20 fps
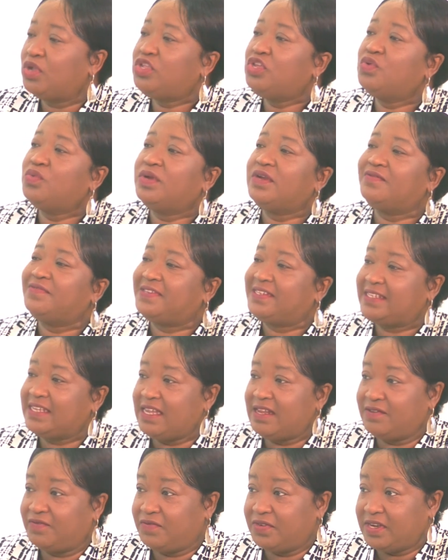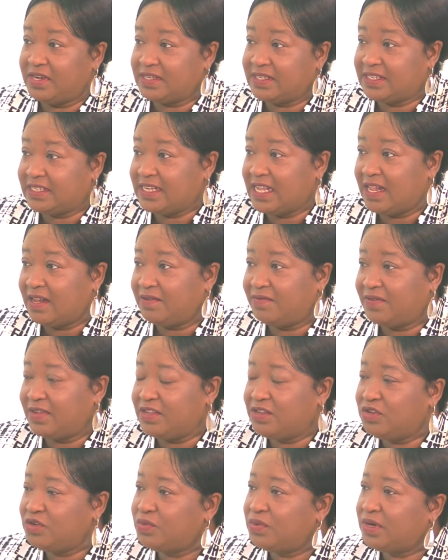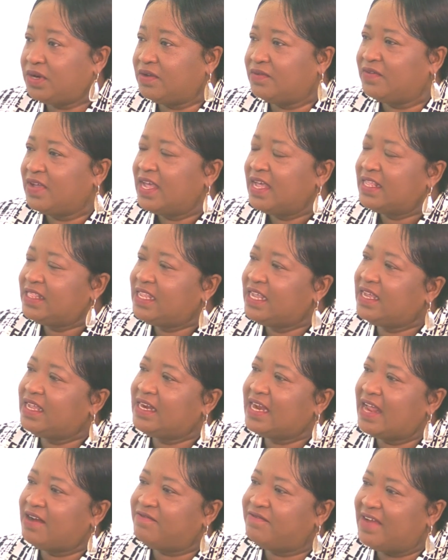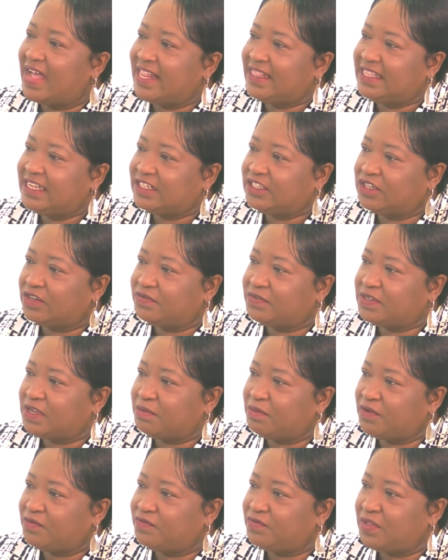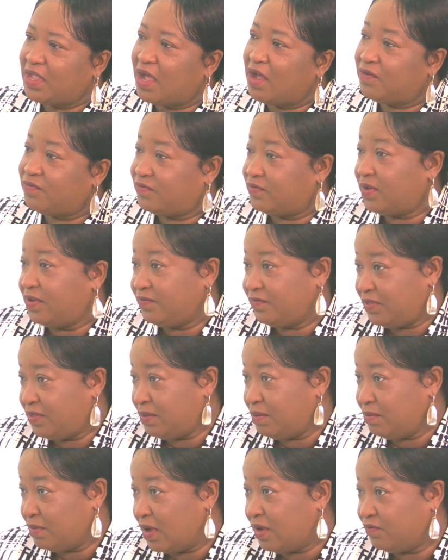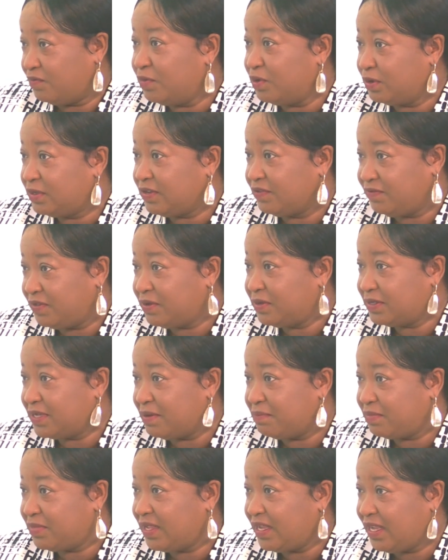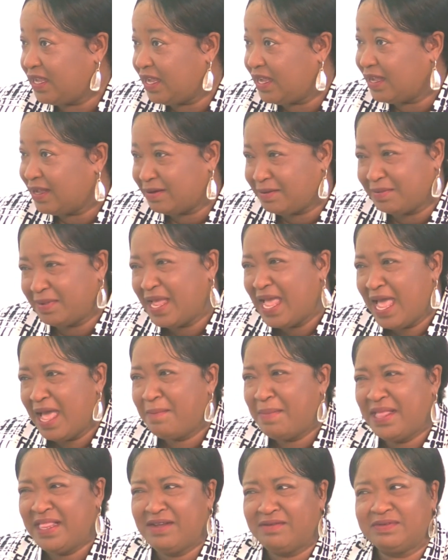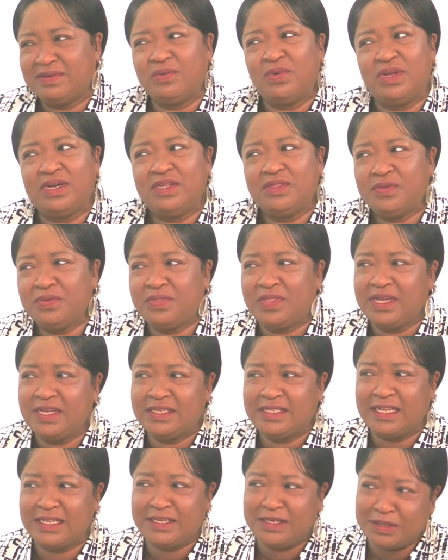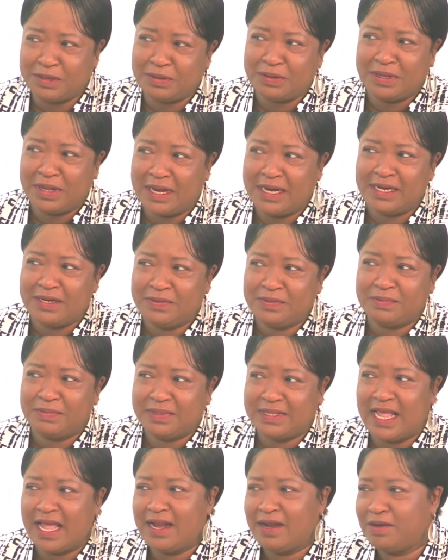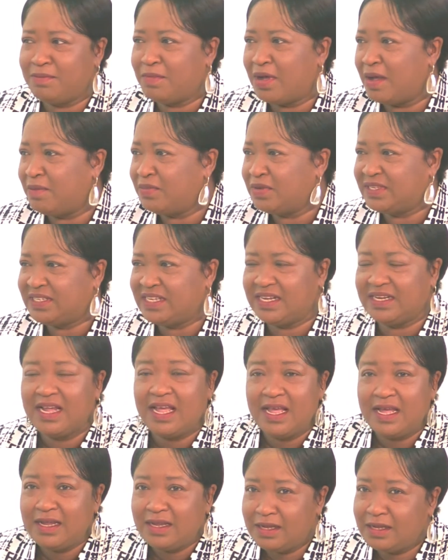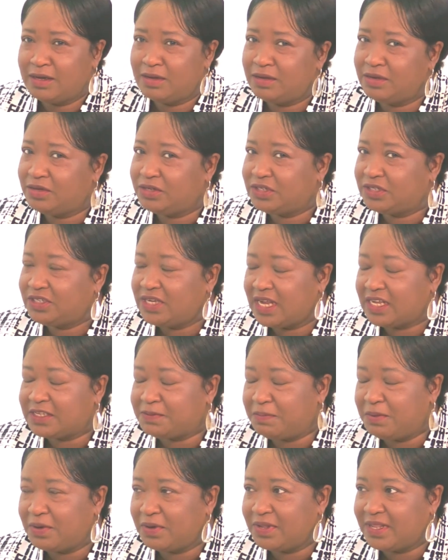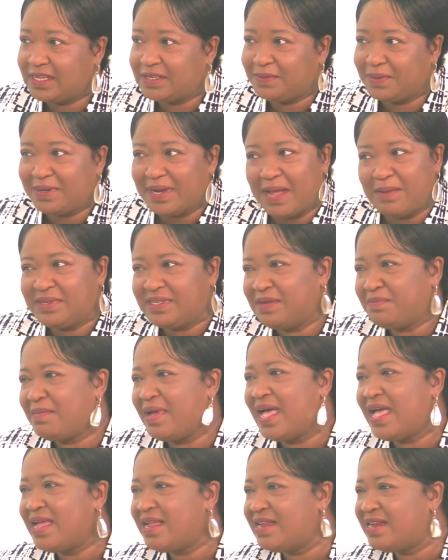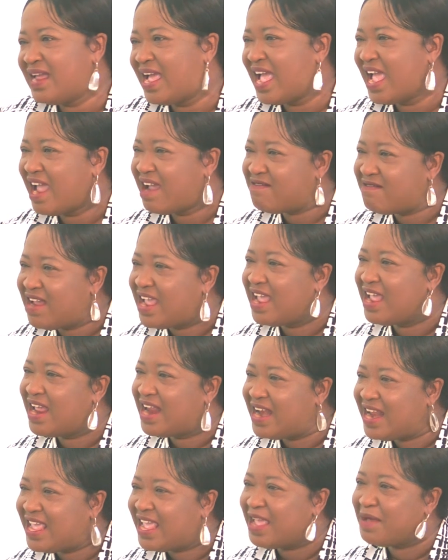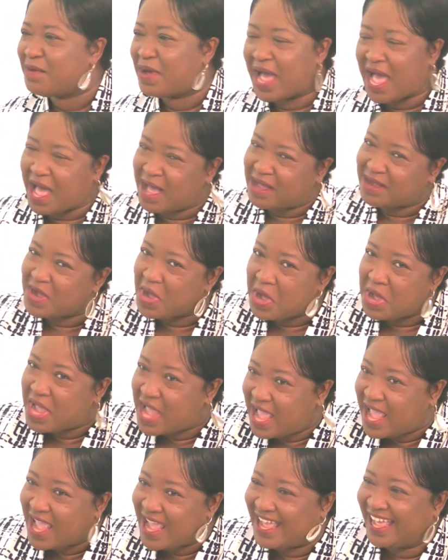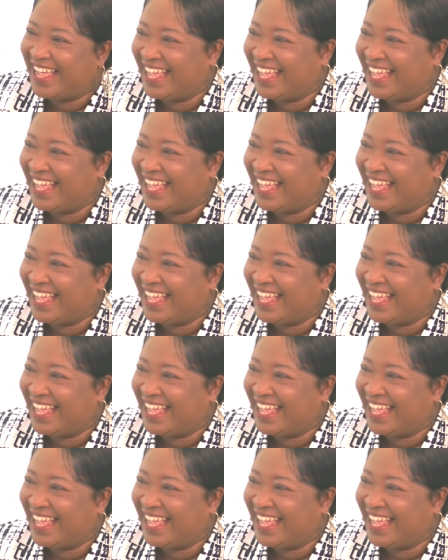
what you would have seen for yourself, and you would have taken advantage of some of most of those, I'm thinking, and but there were one or two things that, you know, that your mama said, you know, you should explore this one. You said, man, I really want to go ahead.